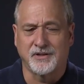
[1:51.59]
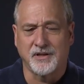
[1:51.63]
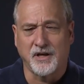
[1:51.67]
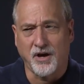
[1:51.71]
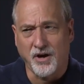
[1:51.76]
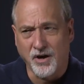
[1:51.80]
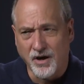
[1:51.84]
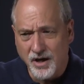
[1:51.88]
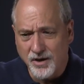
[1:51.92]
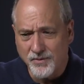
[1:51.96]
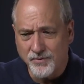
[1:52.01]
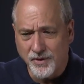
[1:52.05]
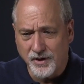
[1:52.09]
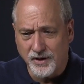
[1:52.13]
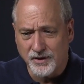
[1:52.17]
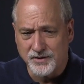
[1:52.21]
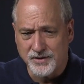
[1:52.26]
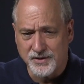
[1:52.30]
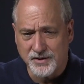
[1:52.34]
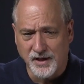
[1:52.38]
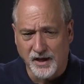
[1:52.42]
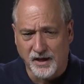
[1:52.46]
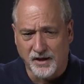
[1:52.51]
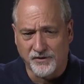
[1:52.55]
The hardware
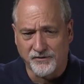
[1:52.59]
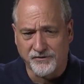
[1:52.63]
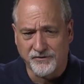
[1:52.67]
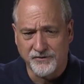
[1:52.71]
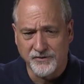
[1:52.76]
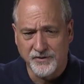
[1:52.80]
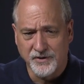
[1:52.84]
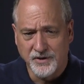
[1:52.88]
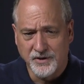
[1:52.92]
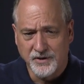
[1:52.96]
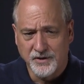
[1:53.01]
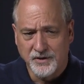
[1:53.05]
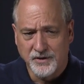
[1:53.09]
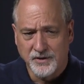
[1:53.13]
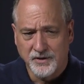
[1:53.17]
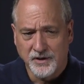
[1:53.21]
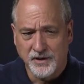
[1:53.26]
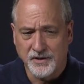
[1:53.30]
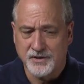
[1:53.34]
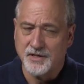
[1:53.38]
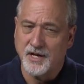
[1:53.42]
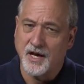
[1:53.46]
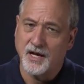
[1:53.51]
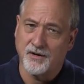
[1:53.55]
itself
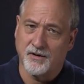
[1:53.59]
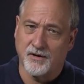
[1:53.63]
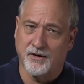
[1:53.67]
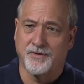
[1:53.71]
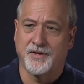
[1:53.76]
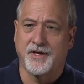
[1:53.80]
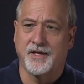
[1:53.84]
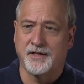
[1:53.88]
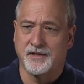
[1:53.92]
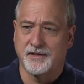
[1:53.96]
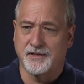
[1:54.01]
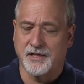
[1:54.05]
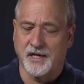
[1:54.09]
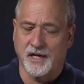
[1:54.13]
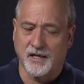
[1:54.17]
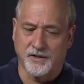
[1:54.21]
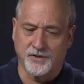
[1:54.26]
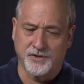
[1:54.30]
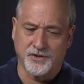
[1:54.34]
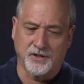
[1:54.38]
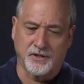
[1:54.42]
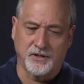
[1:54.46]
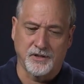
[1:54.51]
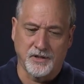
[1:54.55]
is not all that
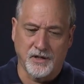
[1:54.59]
intelligent,